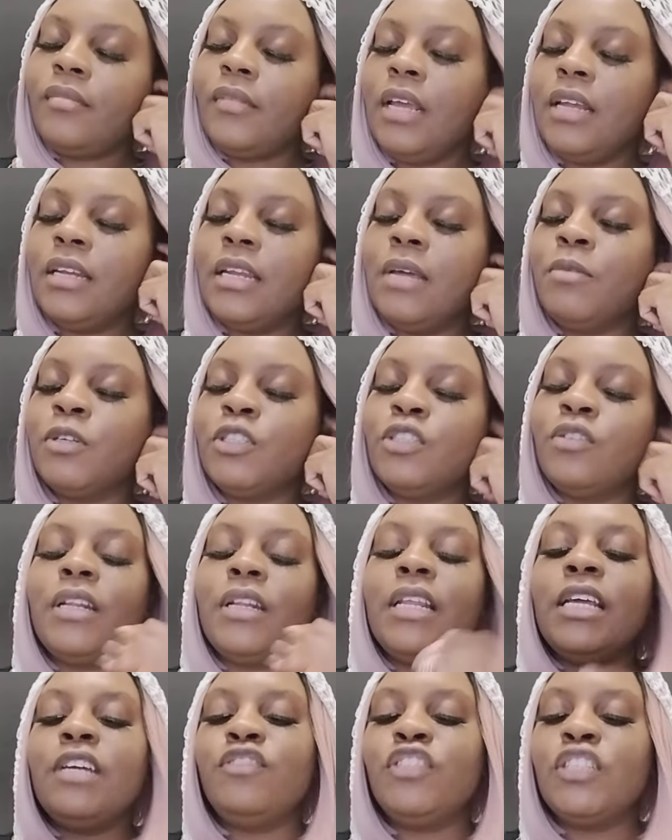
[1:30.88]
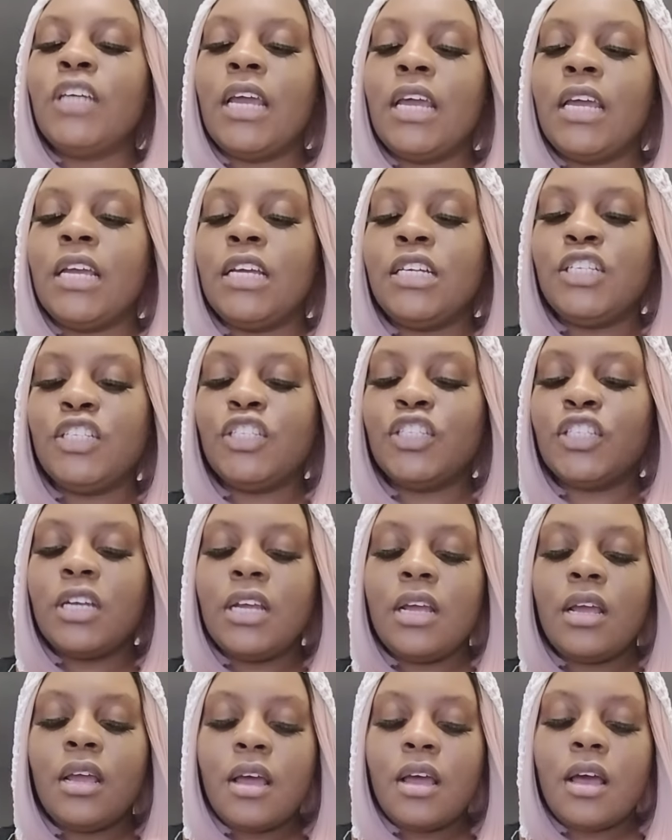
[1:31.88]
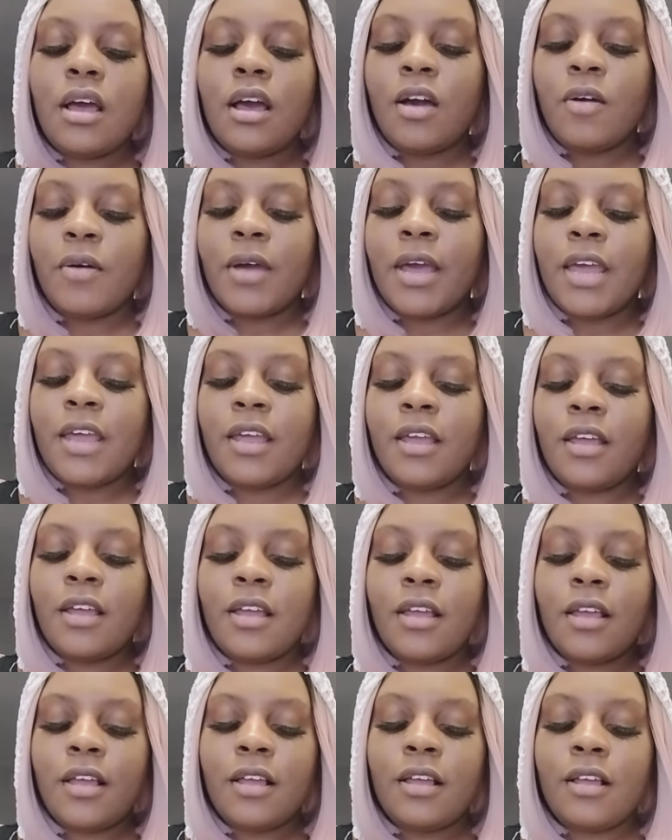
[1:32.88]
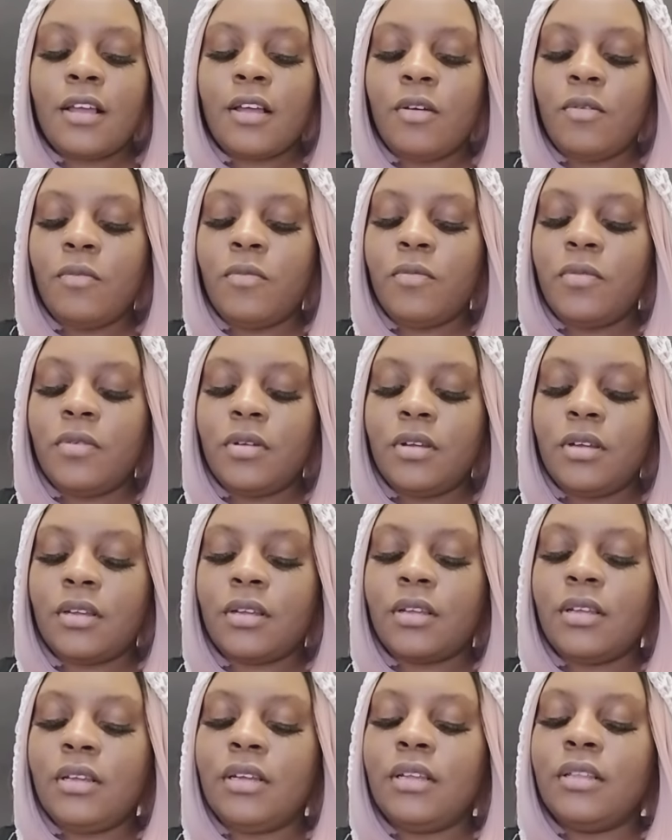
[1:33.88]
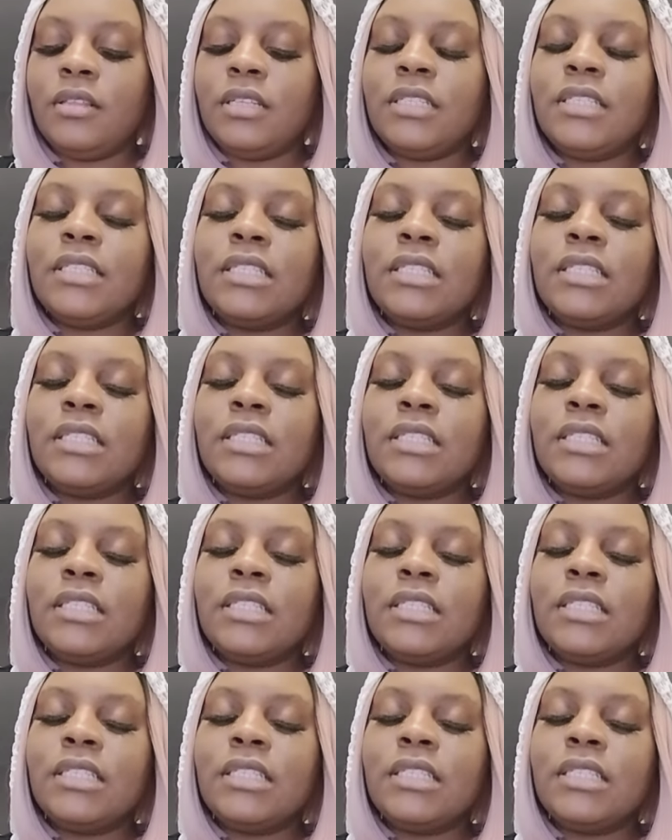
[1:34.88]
They want you to know they've changed. Okay. This is